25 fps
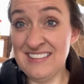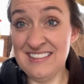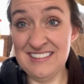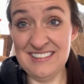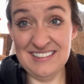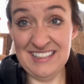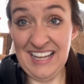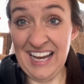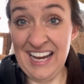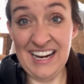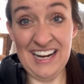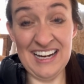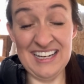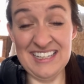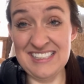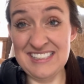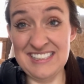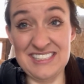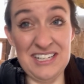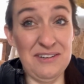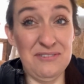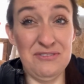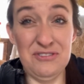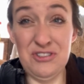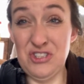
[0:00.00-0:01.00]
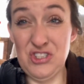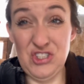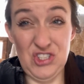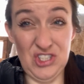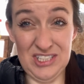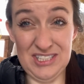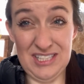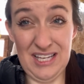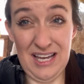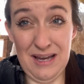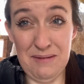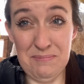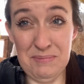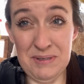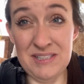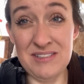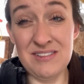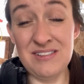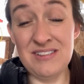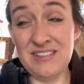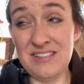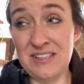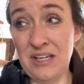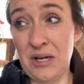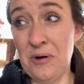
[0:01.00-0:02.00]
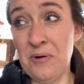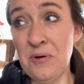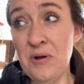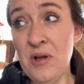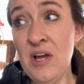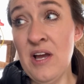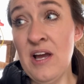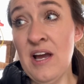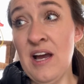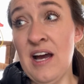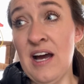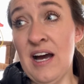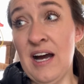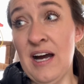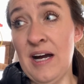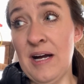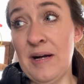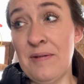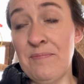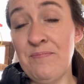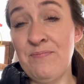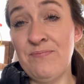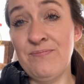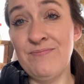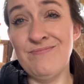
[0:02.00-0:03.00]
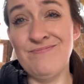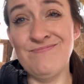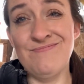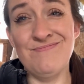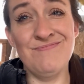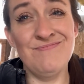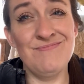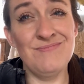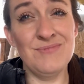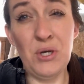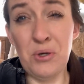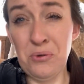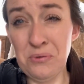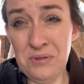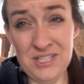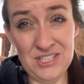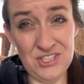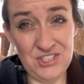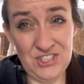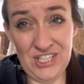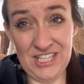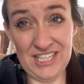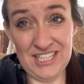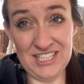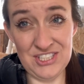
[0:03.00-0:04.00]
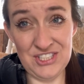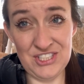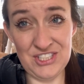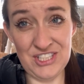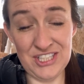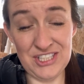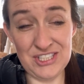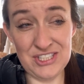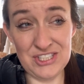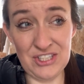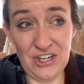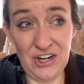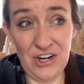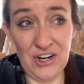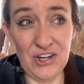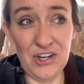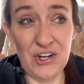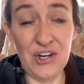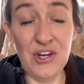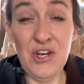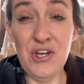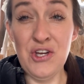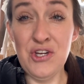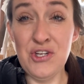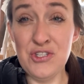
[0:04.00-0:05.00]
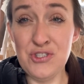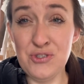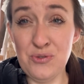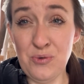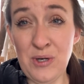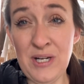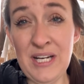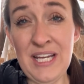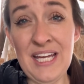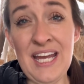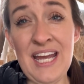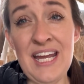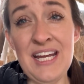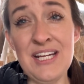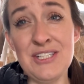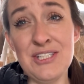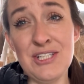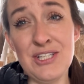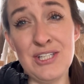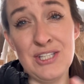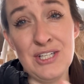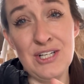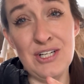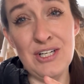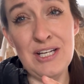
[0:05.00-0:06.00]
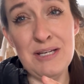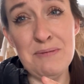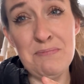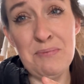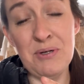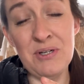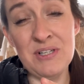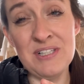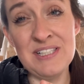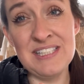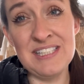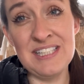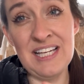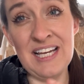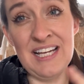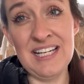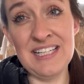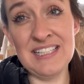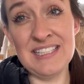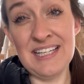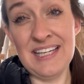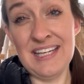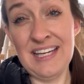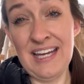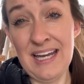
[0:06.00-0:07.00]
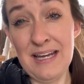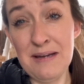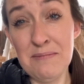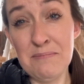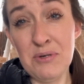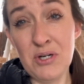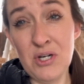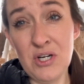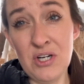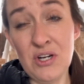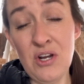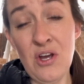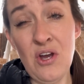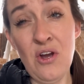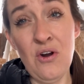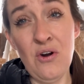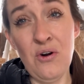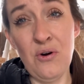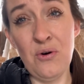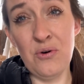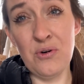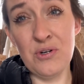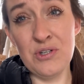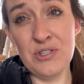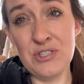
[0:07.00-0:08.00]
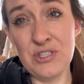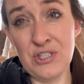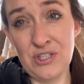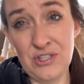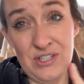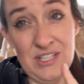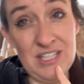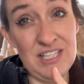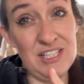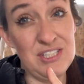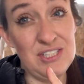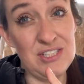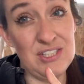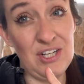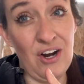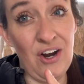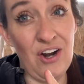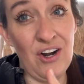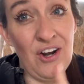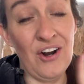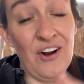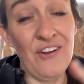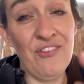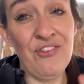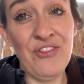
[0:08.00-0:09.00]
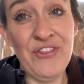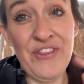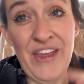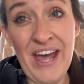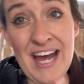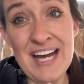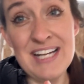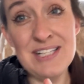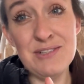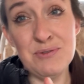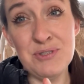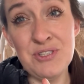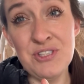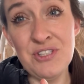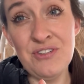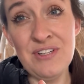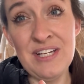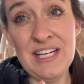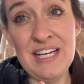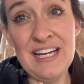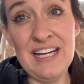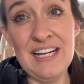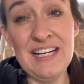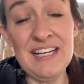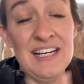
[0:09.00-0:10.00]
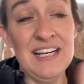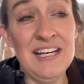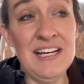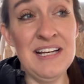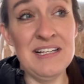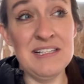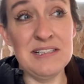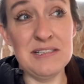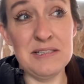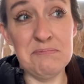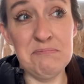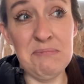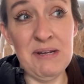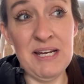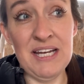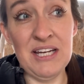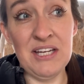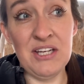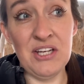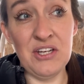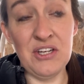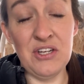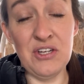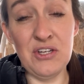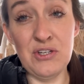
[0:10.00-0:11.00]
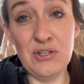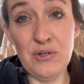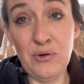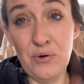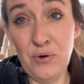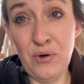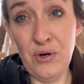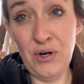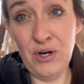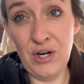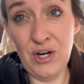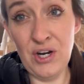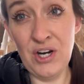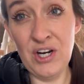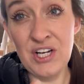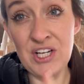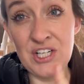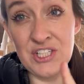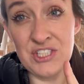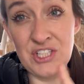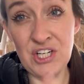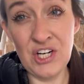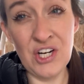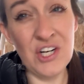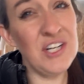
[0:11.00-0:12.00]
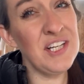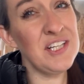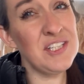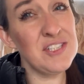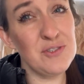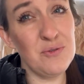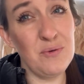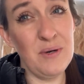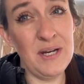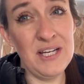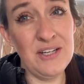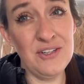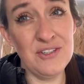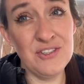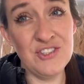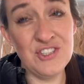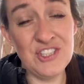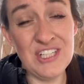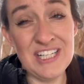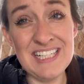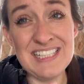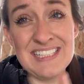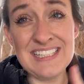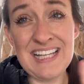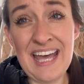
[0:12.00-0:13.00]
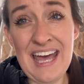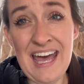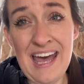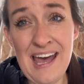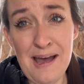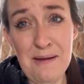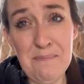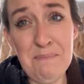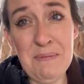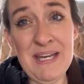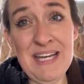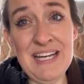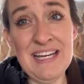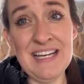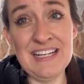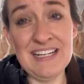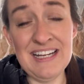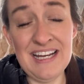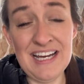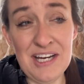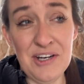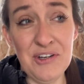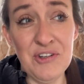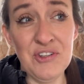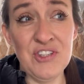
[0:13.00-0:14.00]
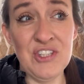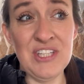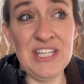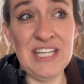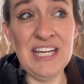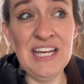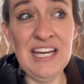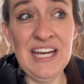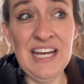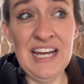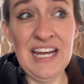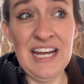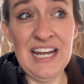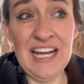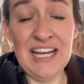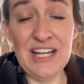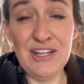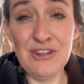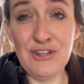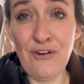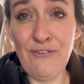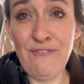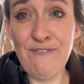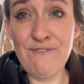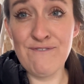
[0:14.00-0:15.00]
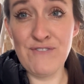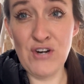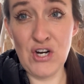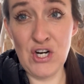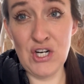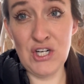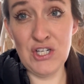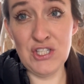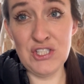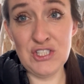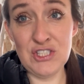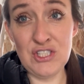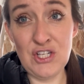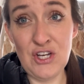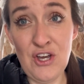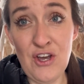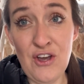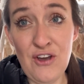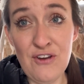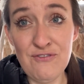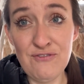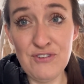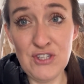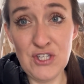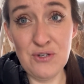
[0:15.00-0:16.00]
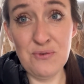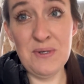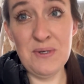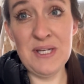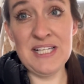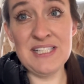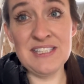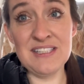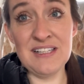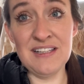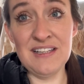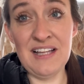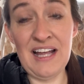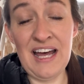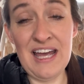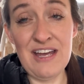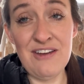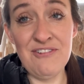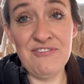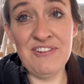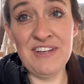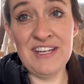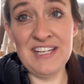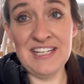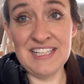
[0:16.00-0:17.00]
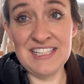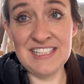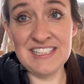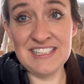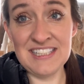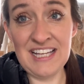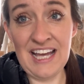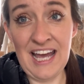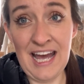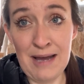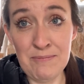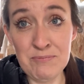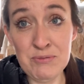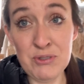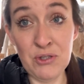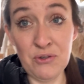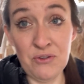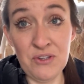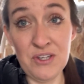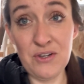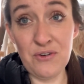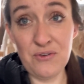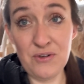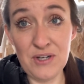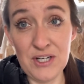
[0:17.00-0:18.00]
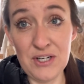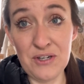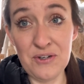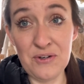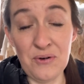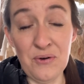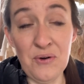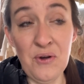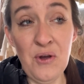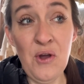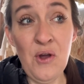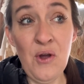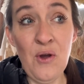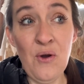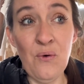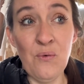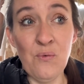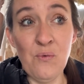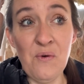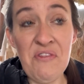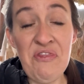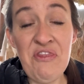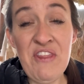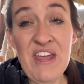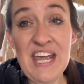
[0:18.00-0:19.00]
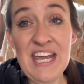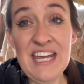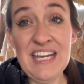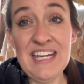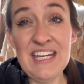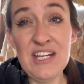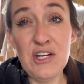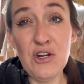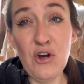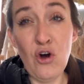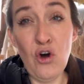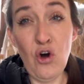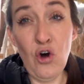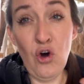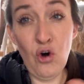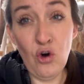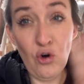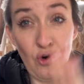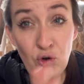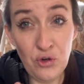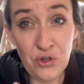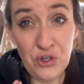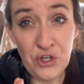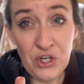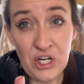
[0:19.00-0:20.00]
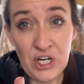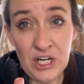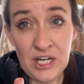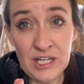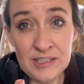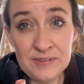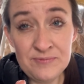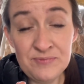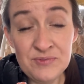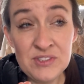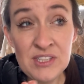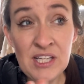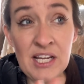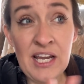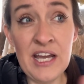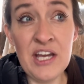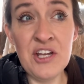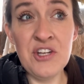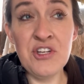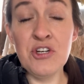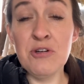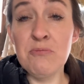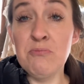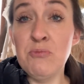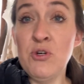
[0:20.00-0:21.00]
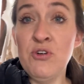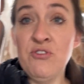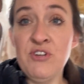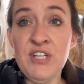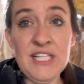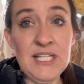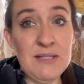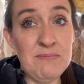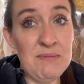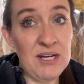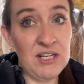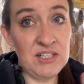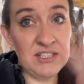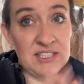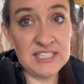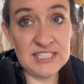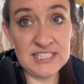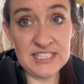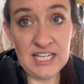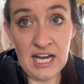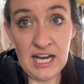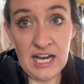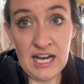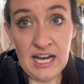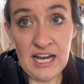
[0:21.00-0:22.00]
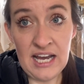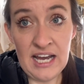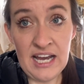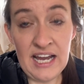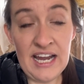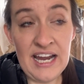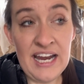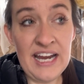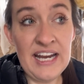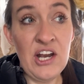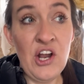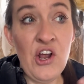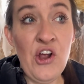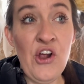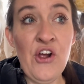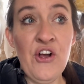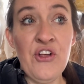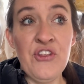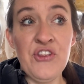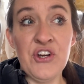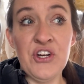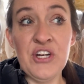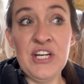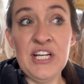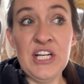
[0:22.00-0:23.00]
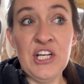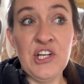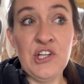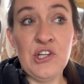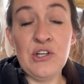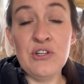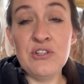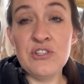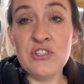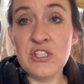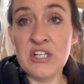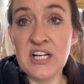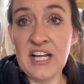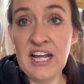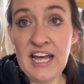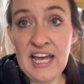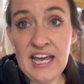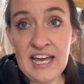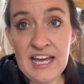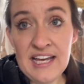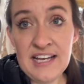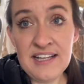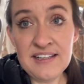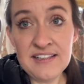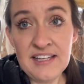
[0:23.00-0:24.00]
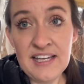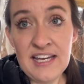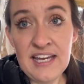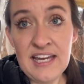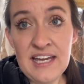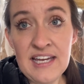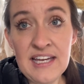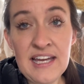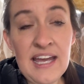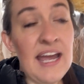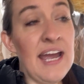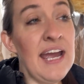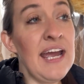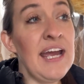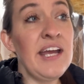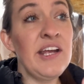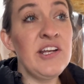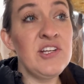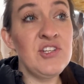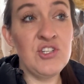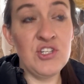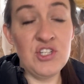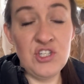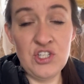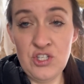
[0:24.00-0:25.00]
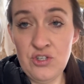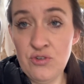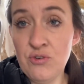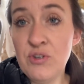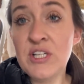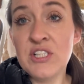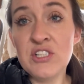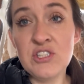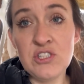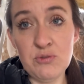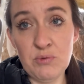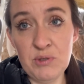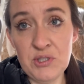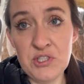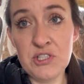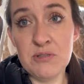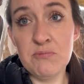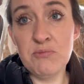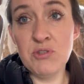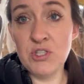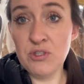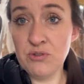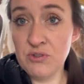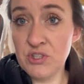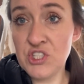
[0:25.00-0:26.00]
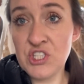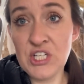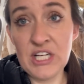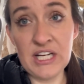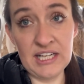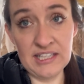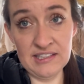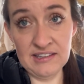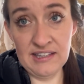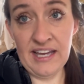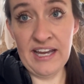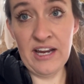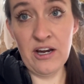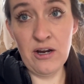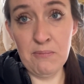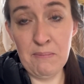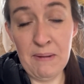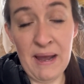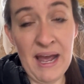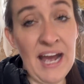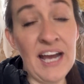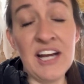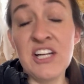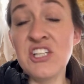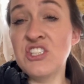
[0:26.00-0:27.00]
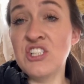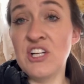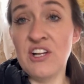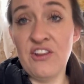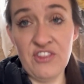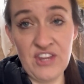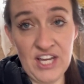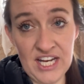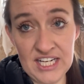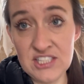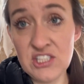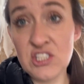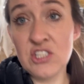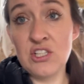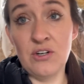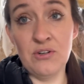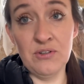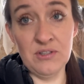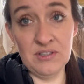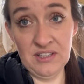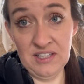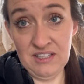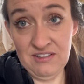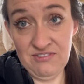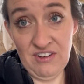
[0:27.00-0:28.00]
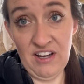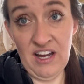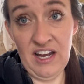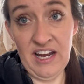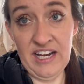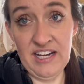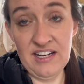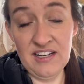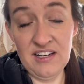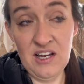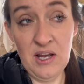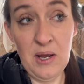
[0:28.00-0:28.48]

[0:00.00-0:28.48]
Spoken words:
that kind of stuff just happens. So don't get chicken chick starter. 28 to 30% game bird or turkey starter. That's what you need to make your coturnix quail chicks happy and healthy in the first few weeks of life. It is absolutely critical. When they get older and you're moving them outside, they're getting closer to egg laying age, you can switch them to a chicken layer mash. That's totally fine.